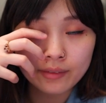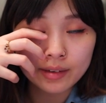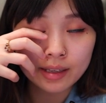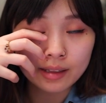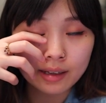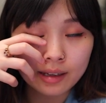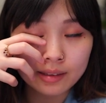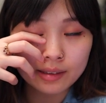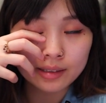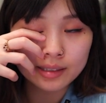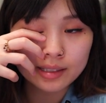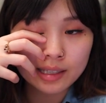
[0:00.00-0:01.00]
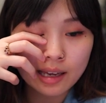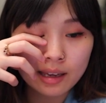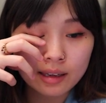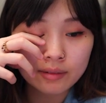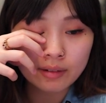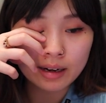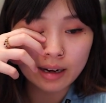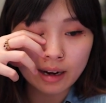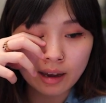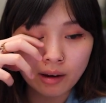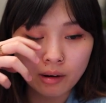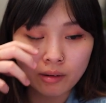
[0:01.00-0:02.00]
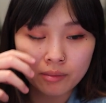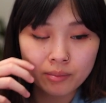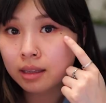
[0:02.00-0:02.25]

anything on this side right now.